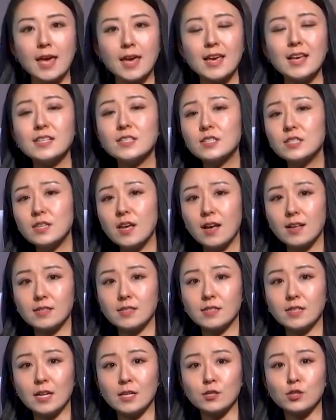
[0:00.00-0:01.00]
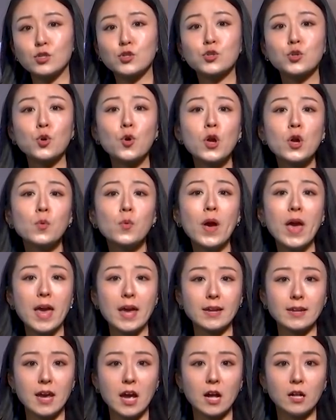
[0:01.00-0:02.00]
his son says Troy
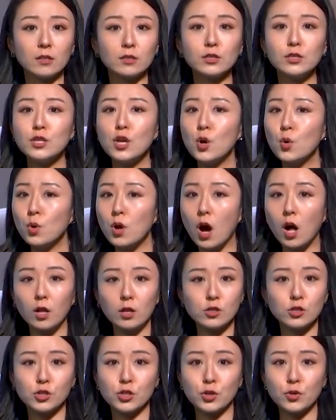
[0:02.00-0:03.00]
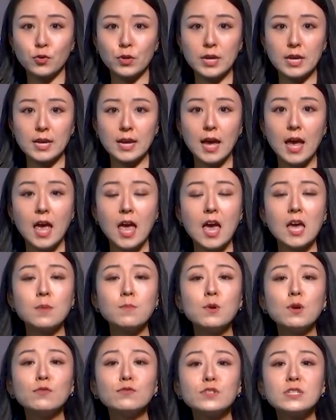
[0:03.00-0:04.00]
Wade held no college degree and
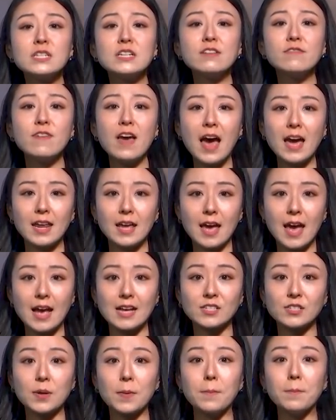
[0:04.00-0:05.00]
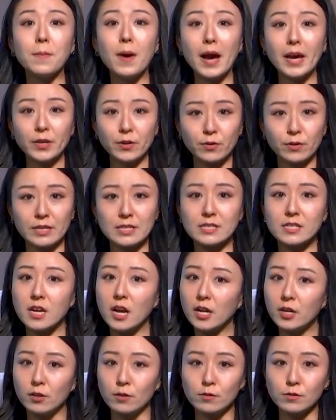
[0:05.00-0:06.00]
moved to Nevada as a miner in
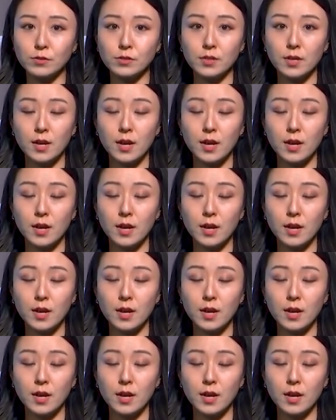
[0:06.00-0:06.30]
tunnels.